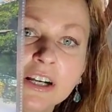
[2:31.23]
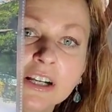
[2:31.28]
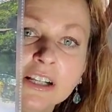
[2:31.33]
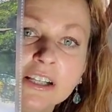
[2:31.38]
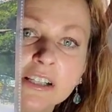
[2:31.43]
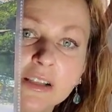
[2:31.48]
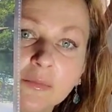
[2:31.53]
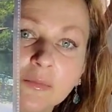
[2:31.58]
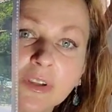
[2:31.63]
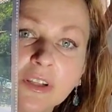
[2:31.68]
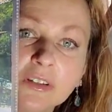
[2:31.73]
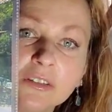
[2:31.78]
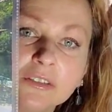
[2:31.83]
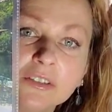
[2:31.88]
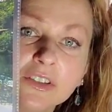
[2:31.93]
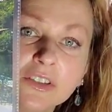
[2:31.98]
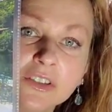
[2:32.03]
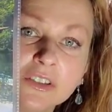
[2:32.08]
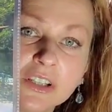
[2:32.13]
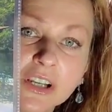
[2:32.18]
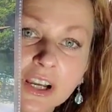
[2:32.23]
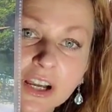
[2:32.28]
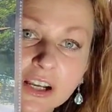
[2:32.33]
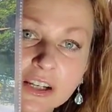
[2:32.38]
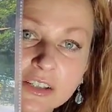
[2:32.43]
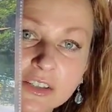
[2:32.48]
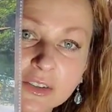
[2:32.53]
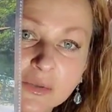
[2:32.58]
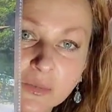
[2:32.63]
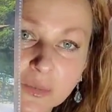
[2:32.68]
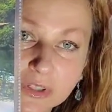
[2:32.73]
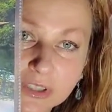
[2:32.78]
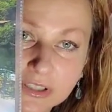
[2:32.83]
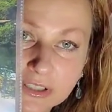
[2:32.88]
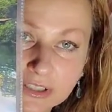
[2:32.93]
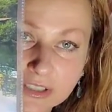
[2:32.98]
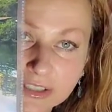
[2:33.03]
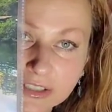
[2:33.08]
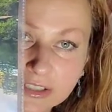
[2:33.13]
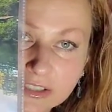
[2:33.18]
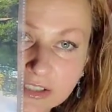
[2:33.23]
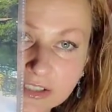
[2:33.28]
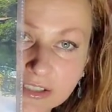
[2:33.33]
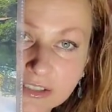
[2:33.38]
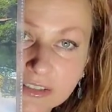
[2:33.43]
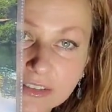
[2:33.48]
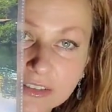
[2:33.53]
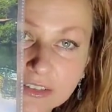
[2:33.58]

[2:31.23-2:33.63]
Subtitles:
something which has to be connected.